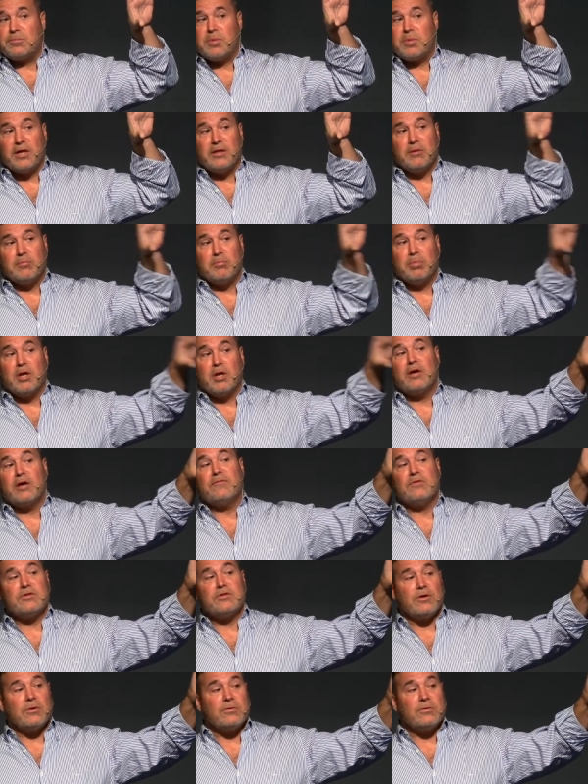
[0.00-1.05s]
by the blood of
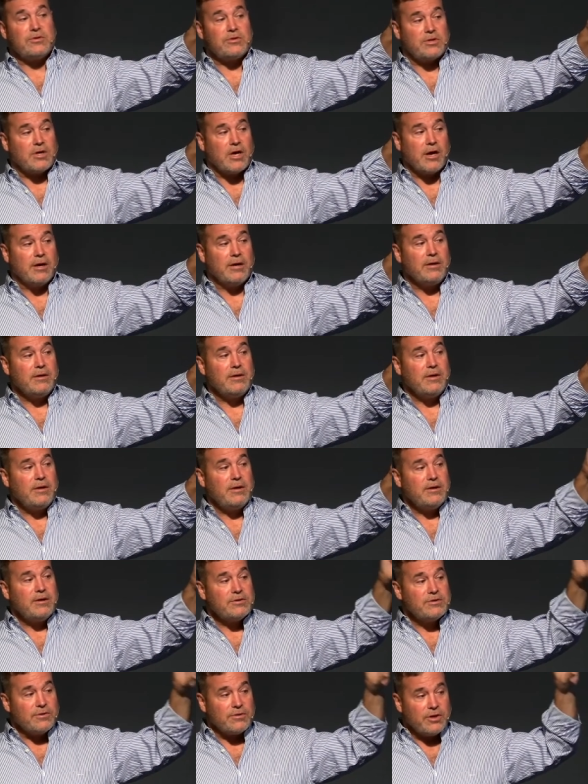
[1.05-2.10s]
his own son,
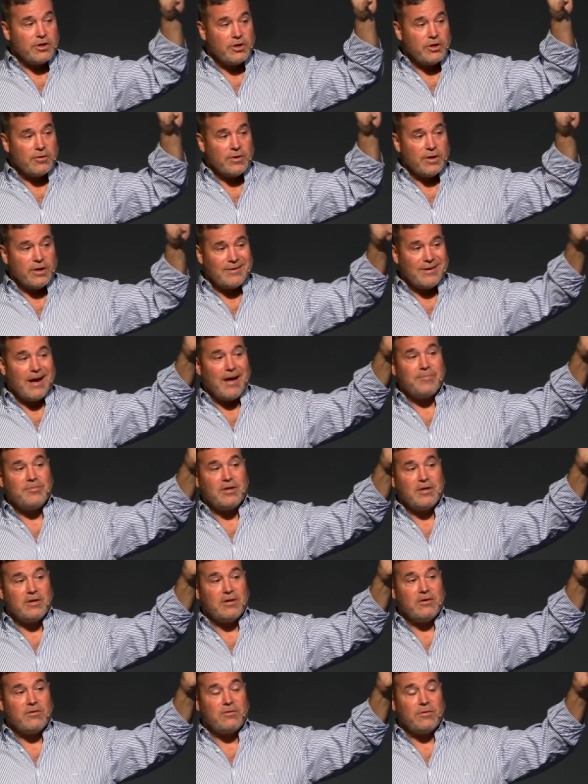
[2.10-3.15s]
so that you're
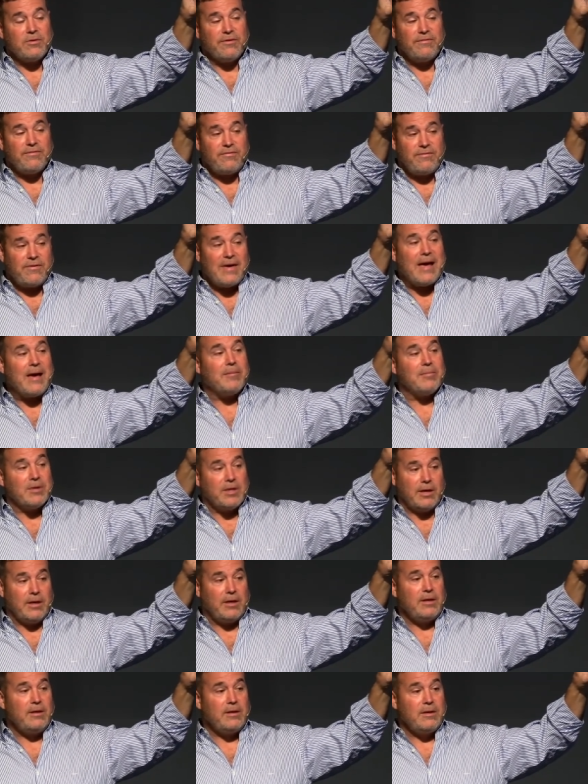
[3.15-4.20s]
adopted into a
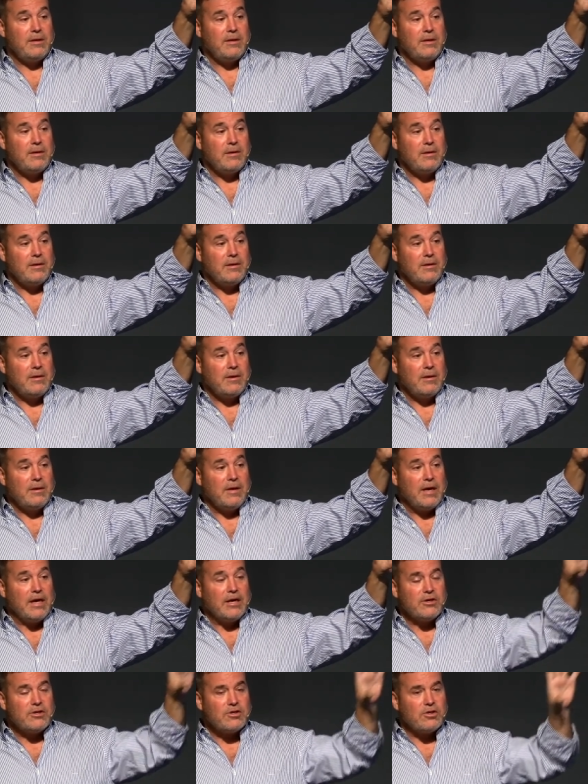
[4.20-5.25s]
family
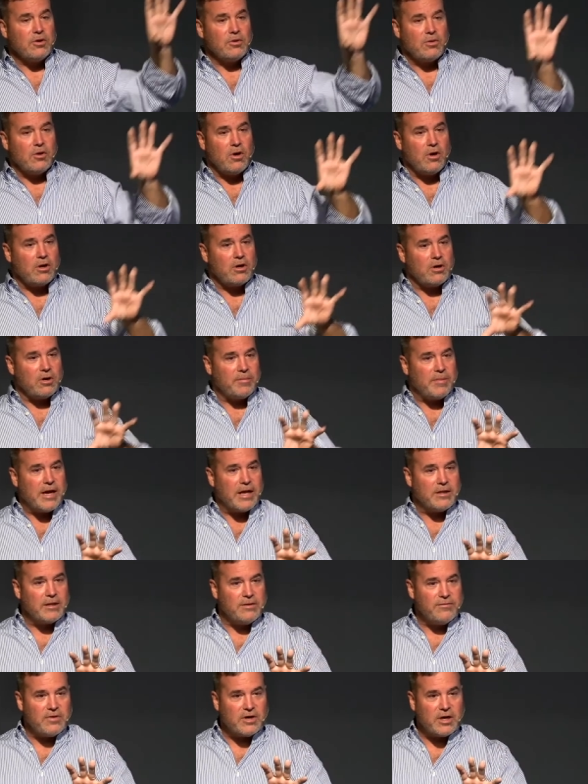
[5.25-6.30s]
and it's no longer about
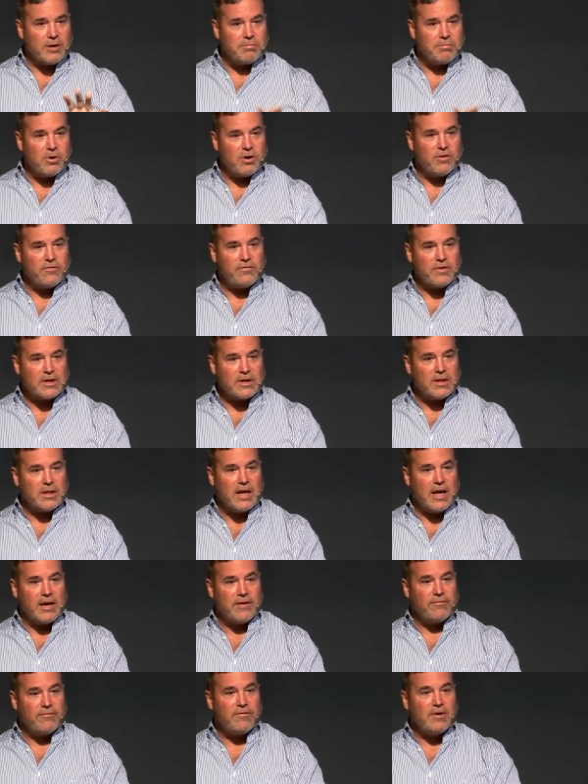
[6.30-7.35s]
living a perfect
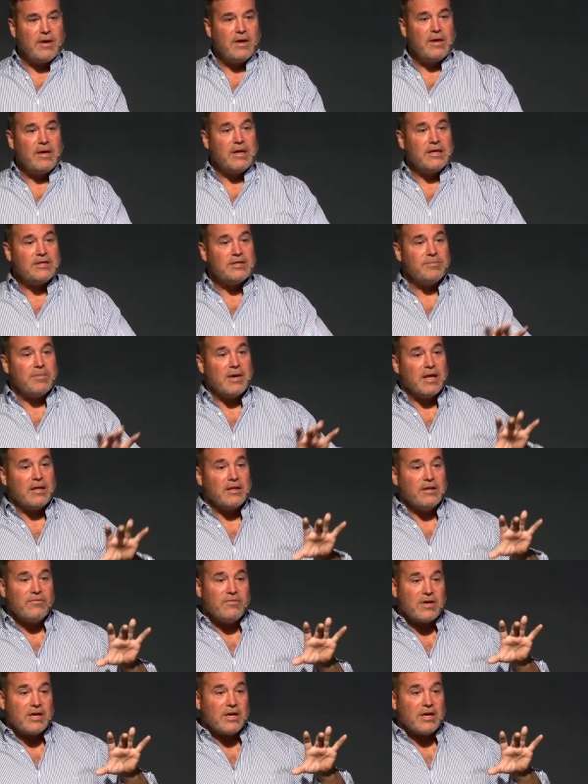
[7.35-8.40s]
life, it's about
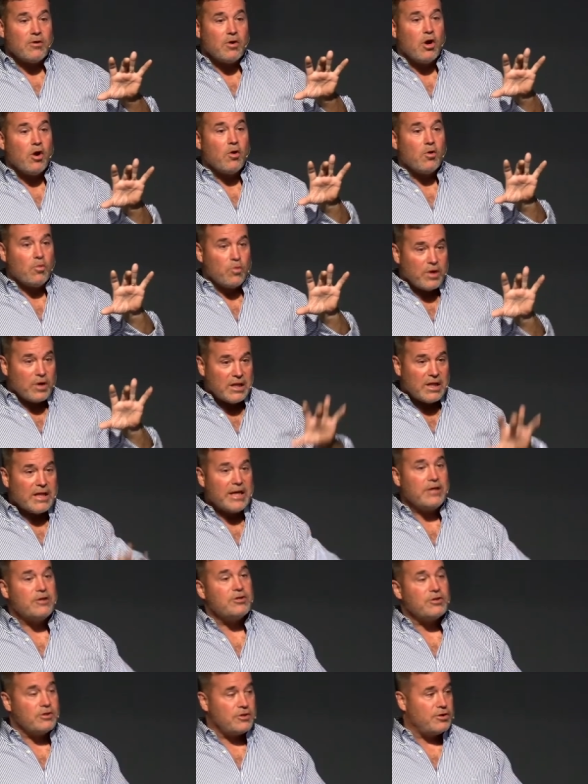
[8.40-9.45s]
living in
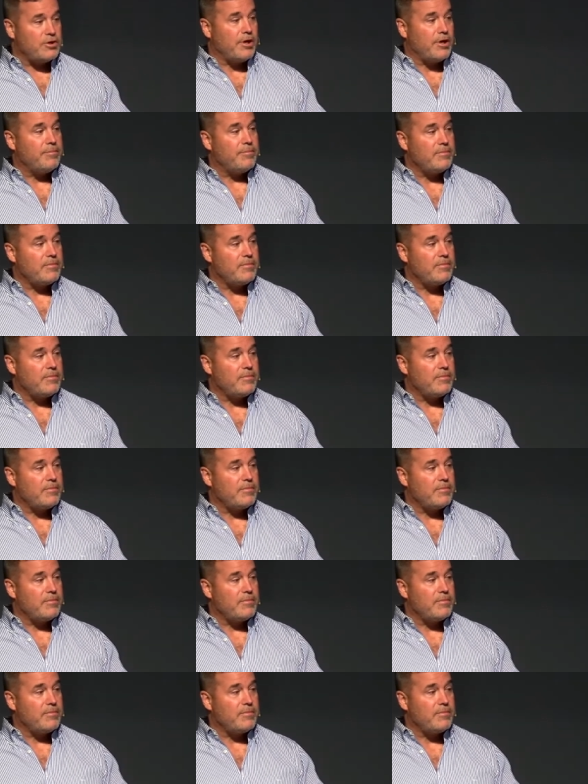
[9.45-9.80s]
relationship.